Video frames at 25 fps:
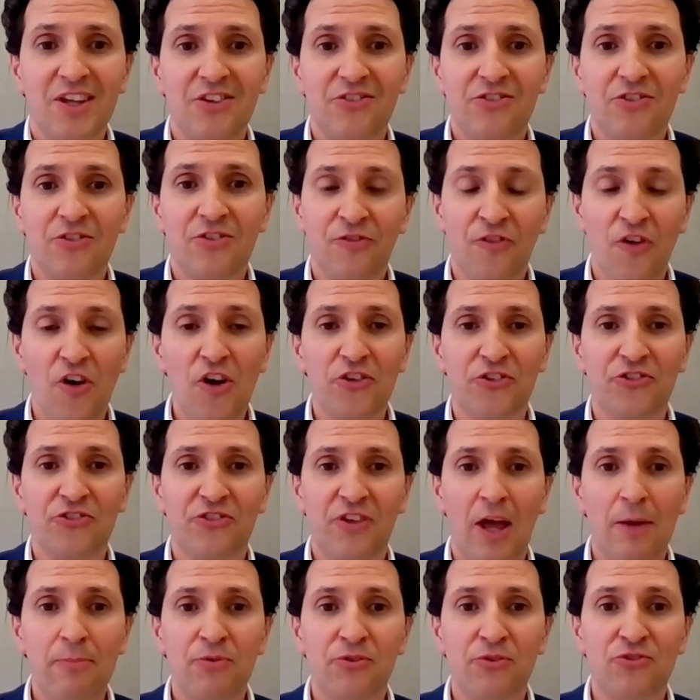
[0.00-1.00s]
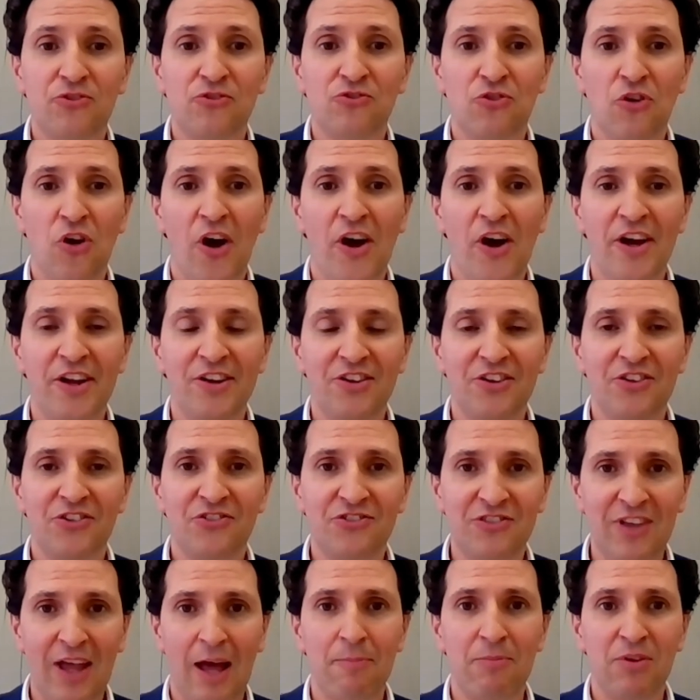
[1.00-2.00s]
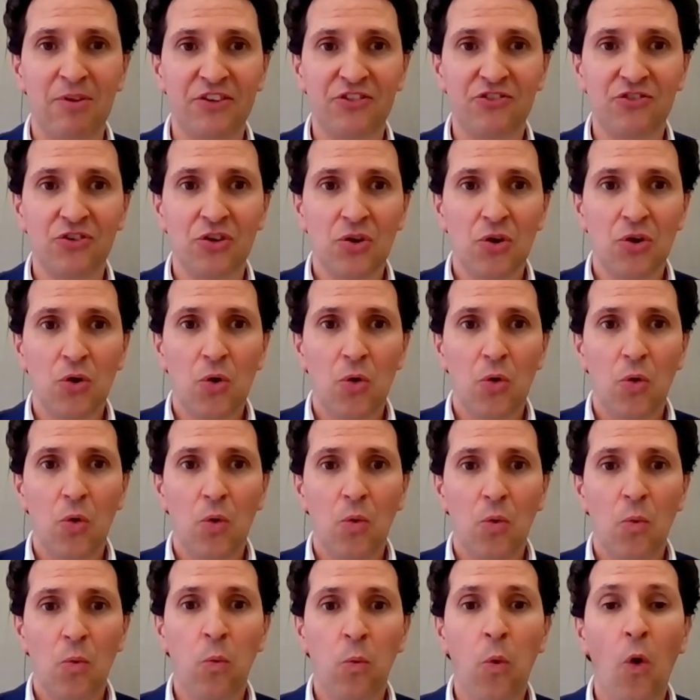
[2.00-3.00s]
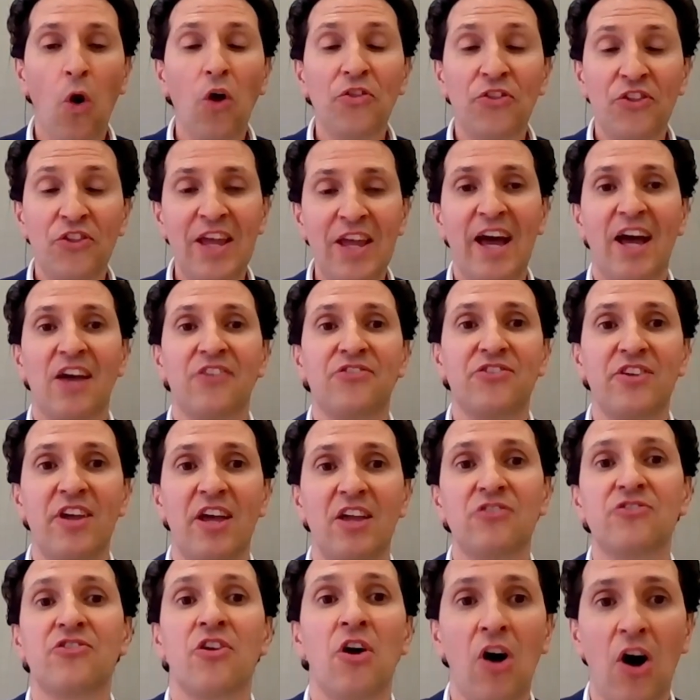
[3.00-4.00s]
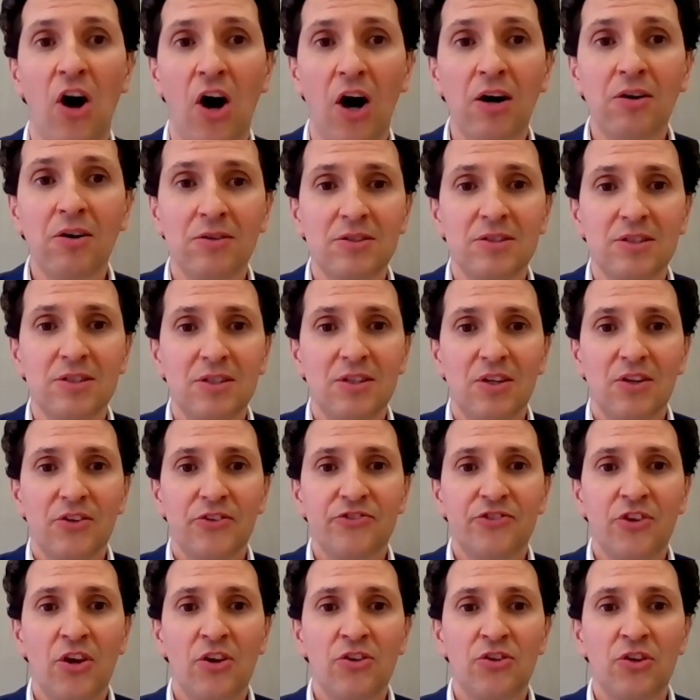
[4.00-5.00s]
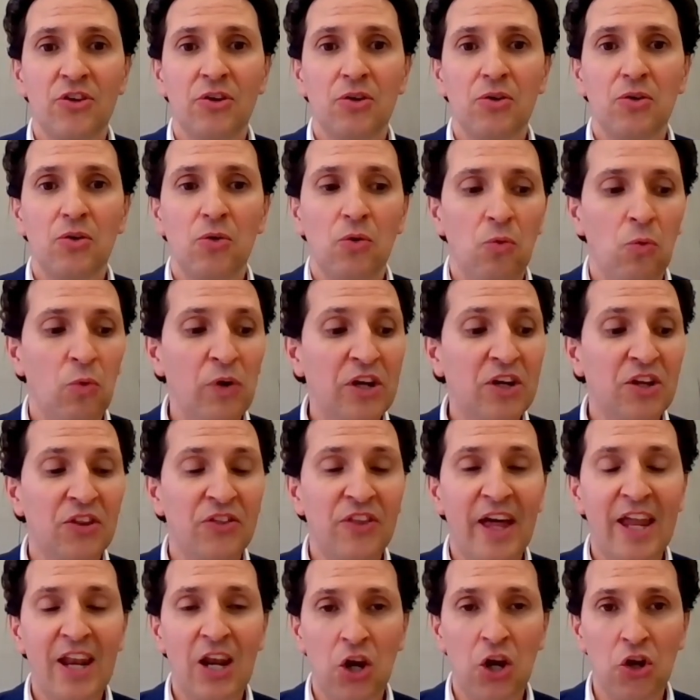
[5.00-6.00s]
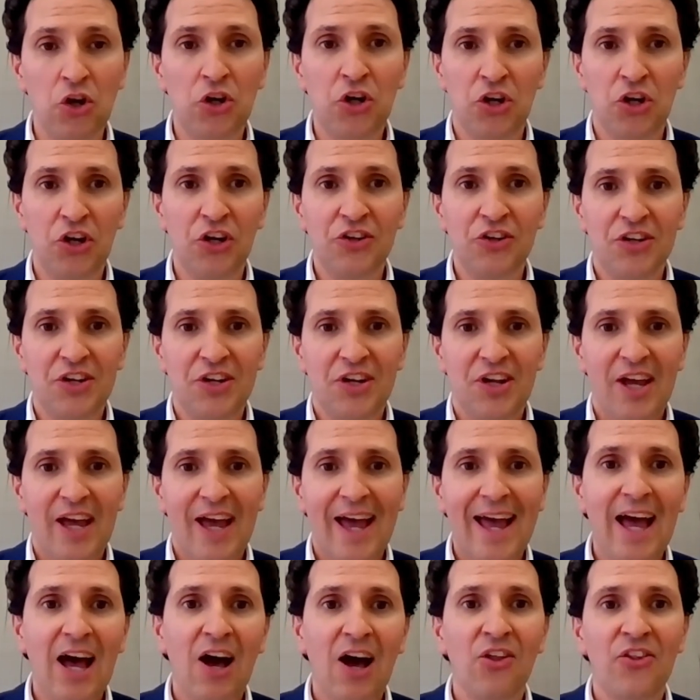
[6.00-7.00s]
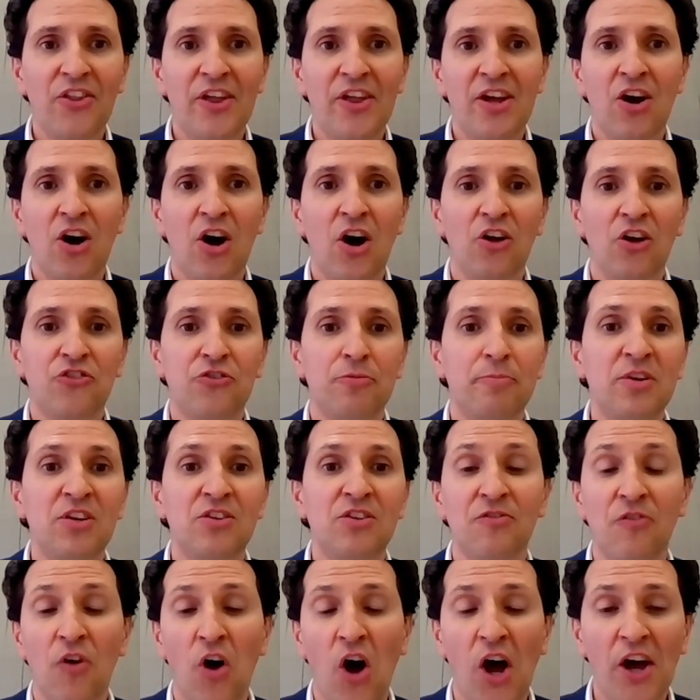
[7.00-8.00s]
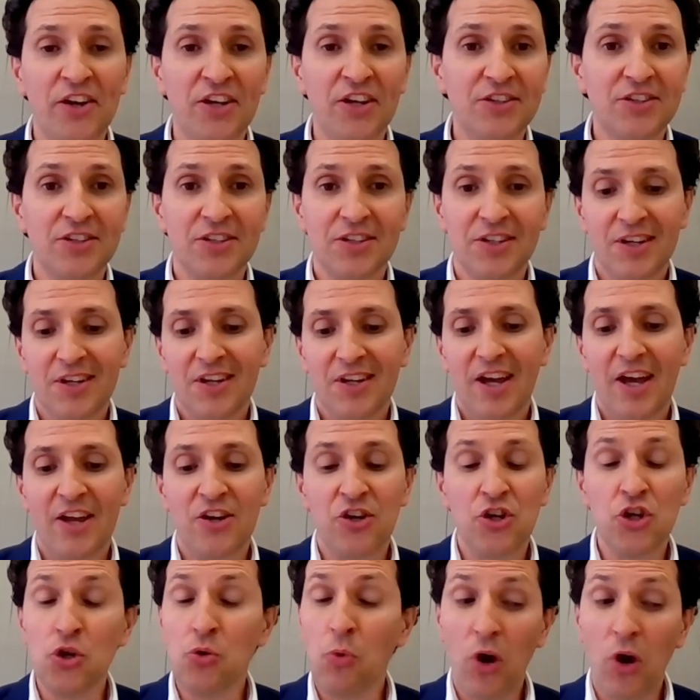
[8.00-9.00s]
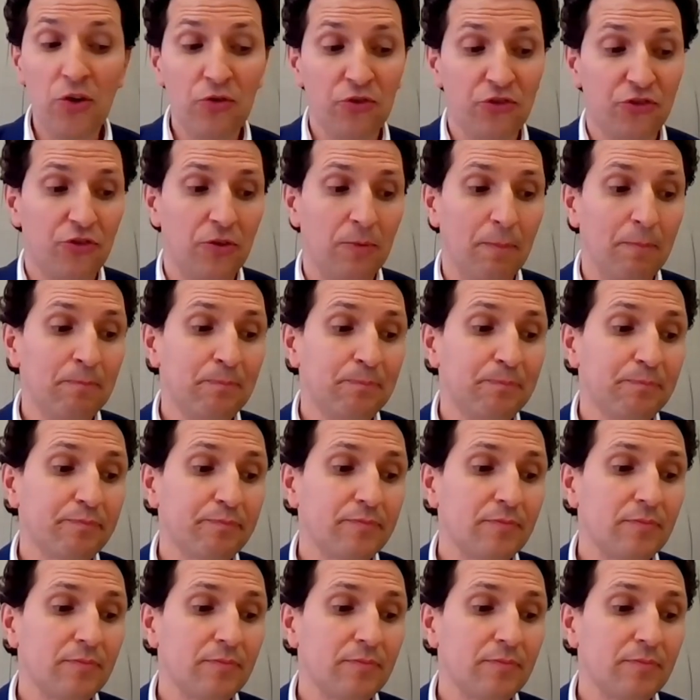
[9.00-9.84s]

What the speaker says: The first step is to try and establish what the assets are, so that we can then look at how they are to be divided and who owns them.